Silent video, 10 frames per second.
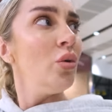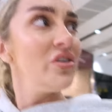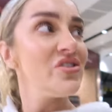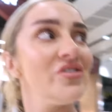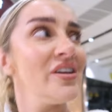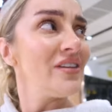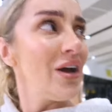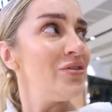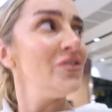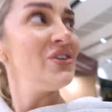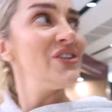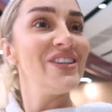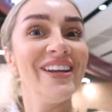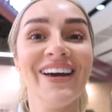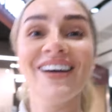1 6-hour 50,
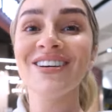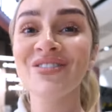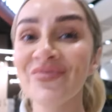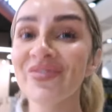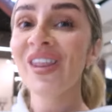isn't it?